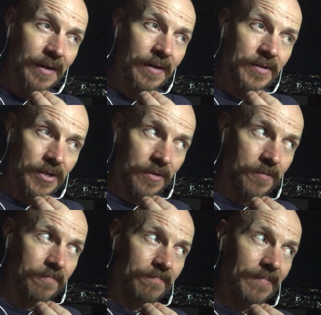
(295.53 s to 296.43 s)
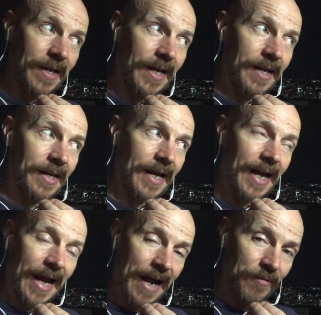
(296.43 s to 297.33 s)
So again,
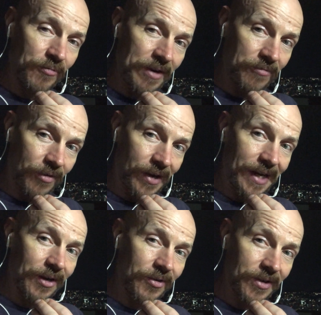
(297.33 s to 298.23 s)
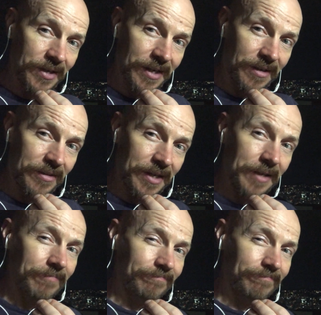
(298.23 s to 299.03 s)
have a rewrite, look at it, think,